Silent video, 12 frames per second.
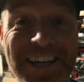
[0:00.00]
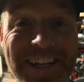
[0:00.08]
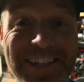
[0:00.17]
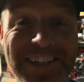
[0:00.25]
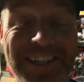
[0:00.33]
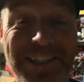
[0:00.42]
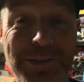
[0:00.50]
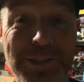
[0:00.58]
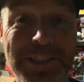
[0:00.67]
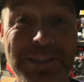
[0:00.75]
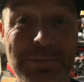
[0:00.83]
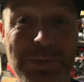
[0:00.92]
And there
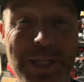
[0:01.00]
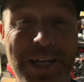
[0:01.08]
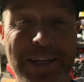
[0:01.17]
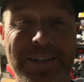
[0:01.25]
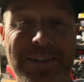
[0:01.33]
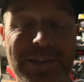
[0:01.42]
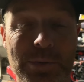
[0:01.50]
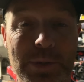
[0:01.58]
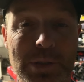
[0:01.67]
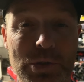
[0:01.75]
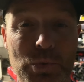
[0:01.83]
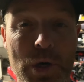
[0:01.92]
was some connections that
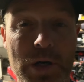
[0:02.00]
were a little